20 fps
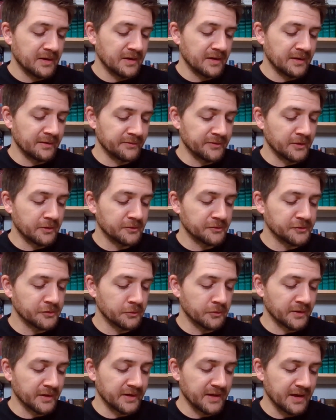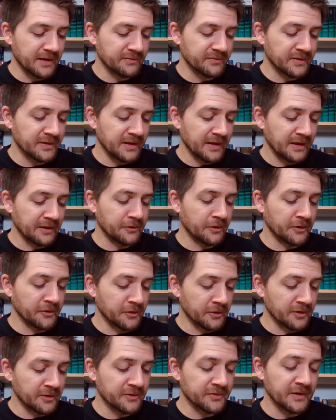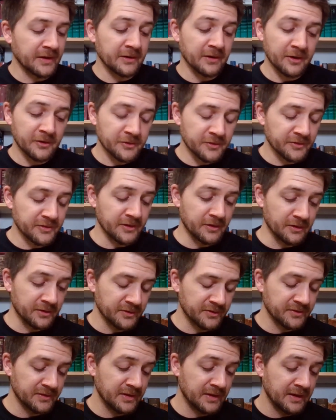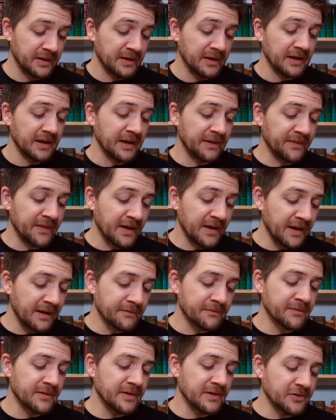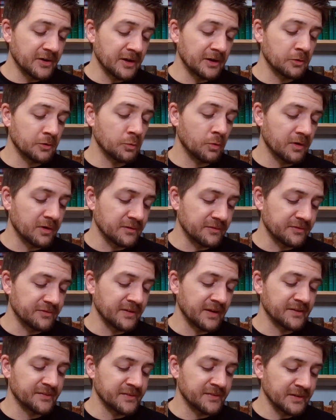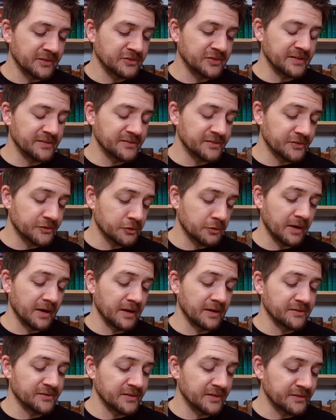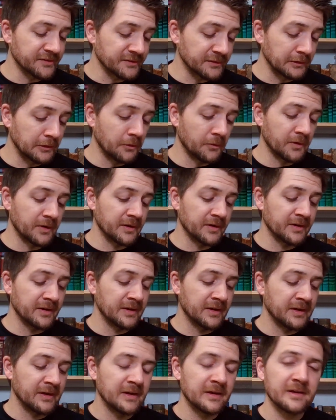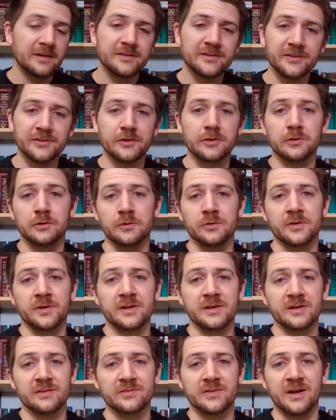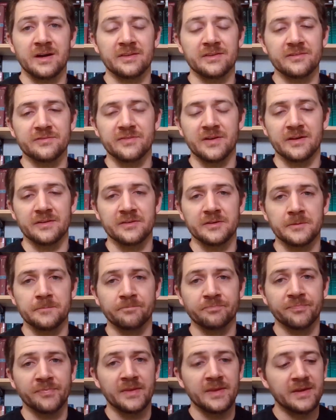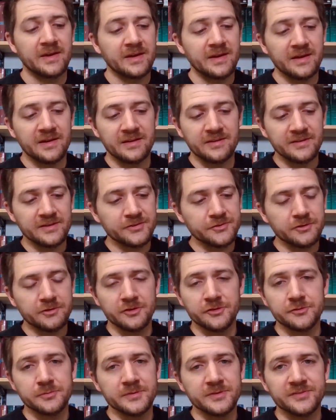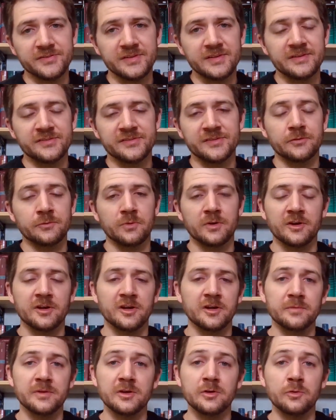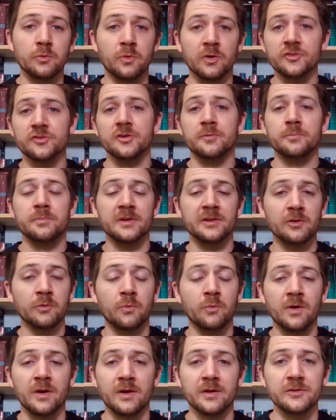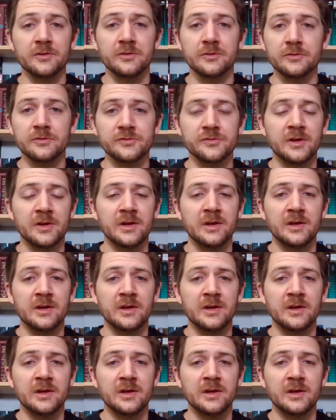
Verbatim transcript: of those who are in heaven and on earth and under the earth, and that every tongue will confess that Jesus Christ is Lord to the glory of God the Father. Hey, this Christmas season, we're going to be worshiping the one who's